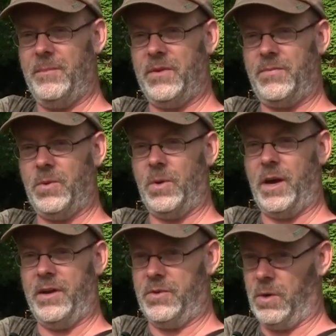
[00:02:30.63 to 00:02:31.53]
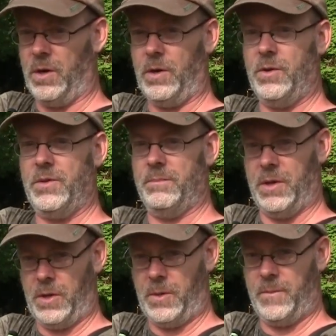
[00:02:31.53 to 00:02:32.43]
before I draw the
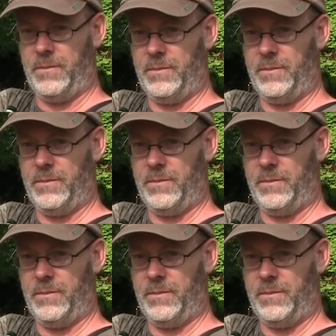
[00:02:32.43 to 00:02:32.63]
bow.